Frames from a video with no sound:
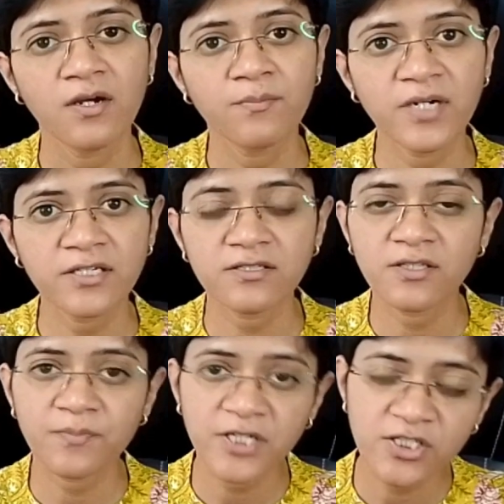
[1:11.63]
But
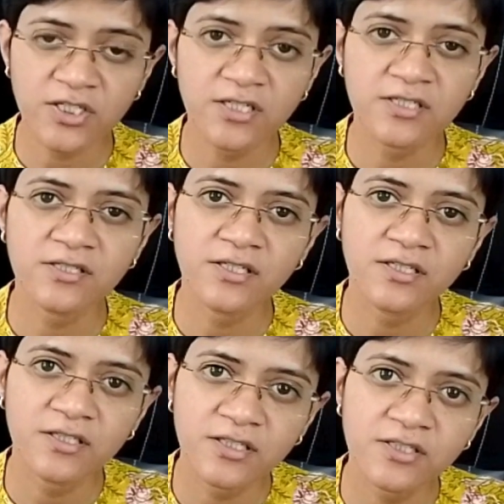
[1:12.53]
the patient still
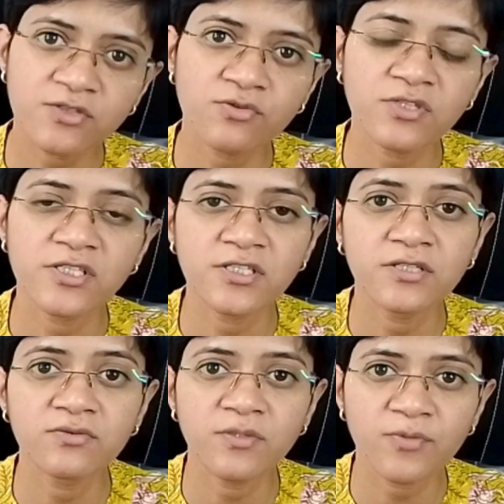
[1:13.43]
needs to
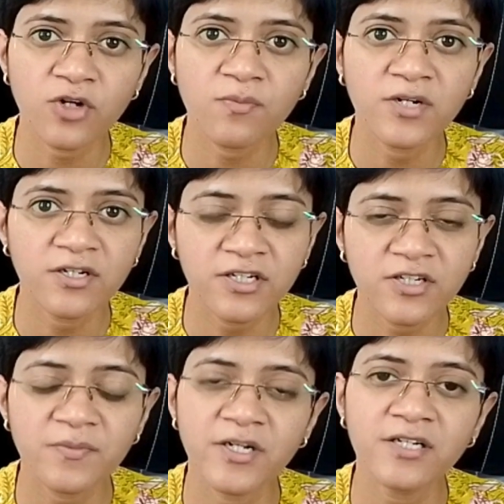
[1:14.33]
receive the proper
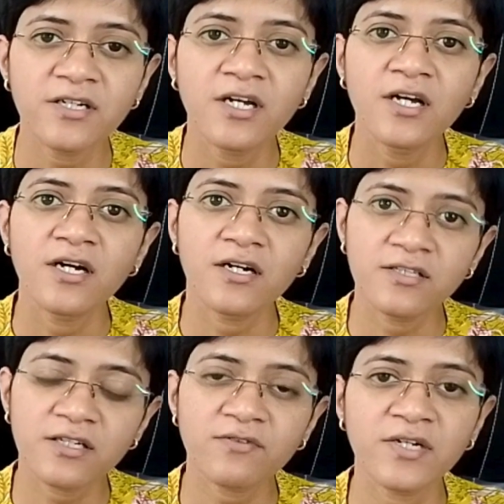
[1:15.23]
treatment,
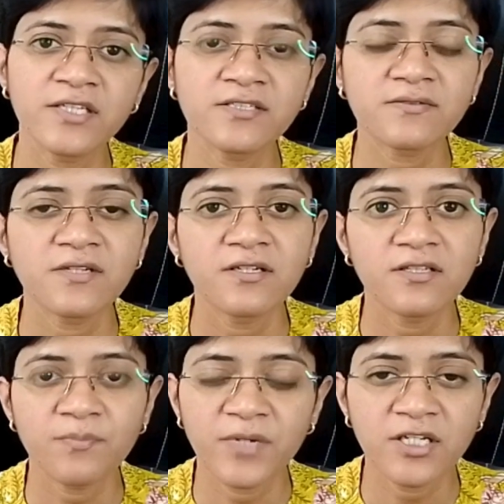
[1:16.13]
otherwise
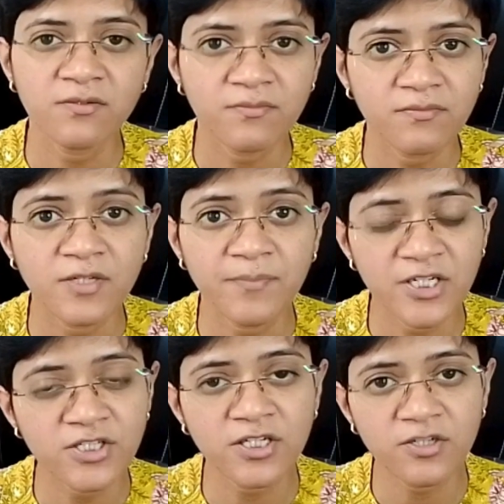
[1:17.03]
the
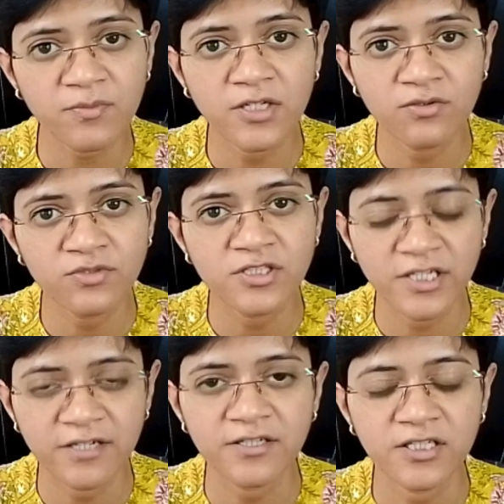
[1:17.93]
patient may lose
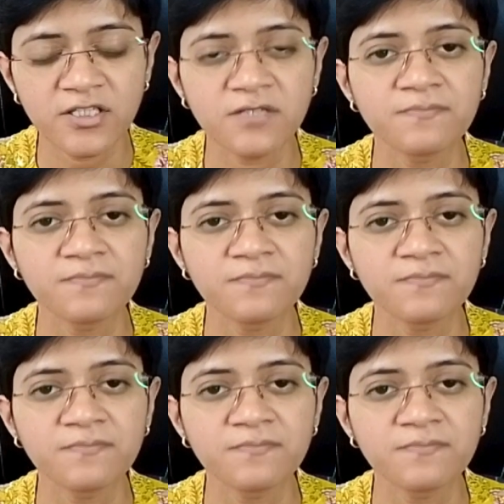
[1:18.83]
their teeth.